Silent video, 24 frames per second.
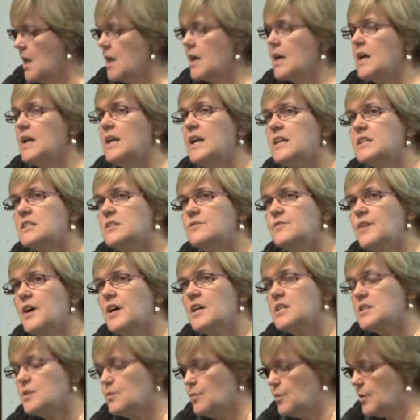
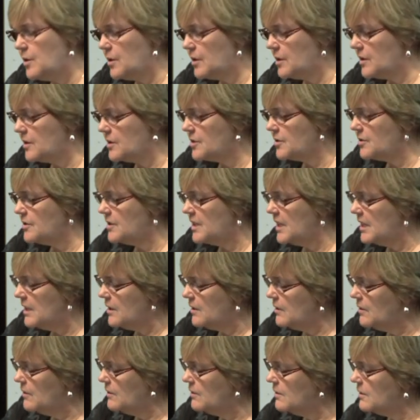Collectivised workers through their
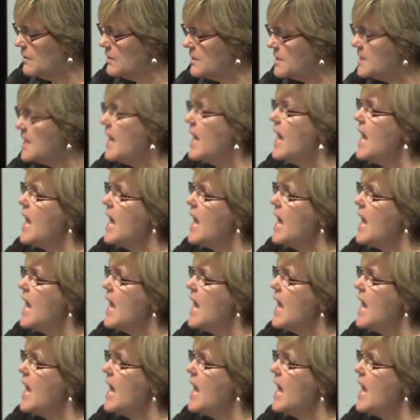unions